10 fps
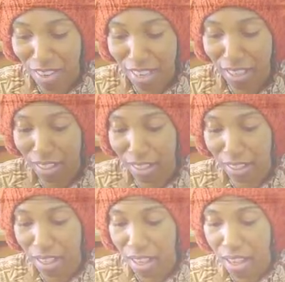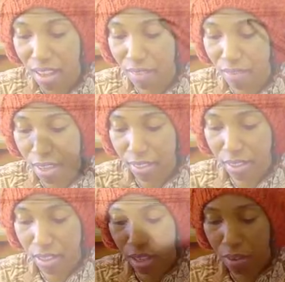Wrangling. And in fact, I
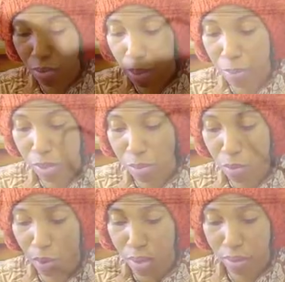think I can wrap it some more.